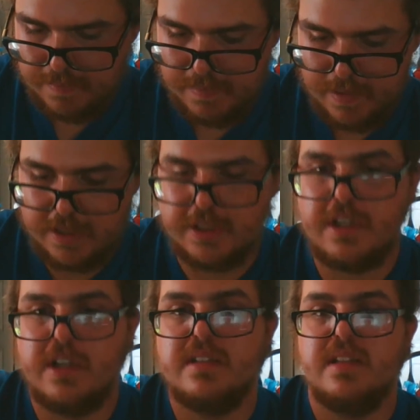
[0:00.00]
As it
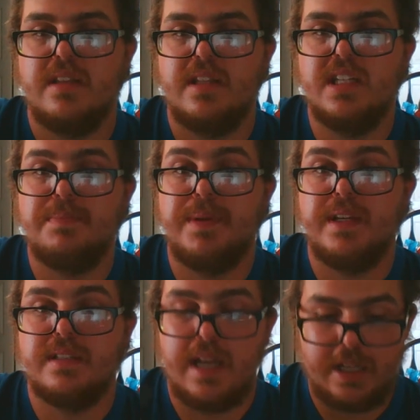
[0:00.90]
does, this
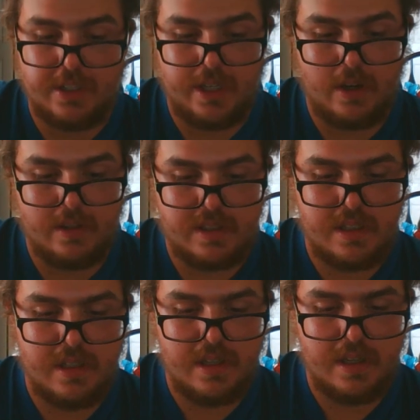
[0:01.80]
piece actually goes
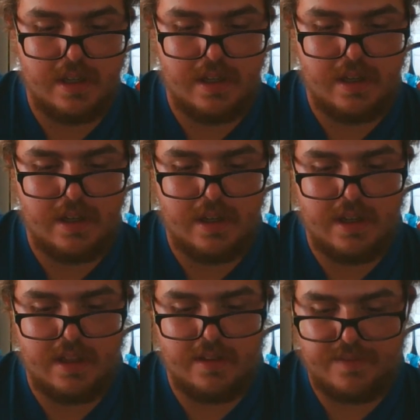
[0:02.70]

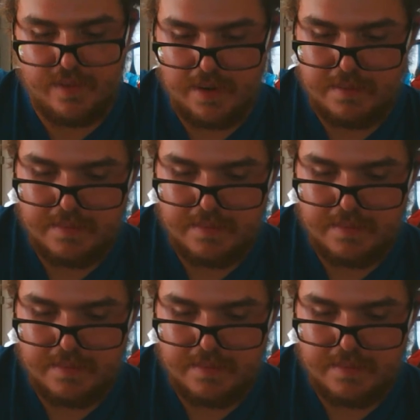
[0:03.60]
in the front.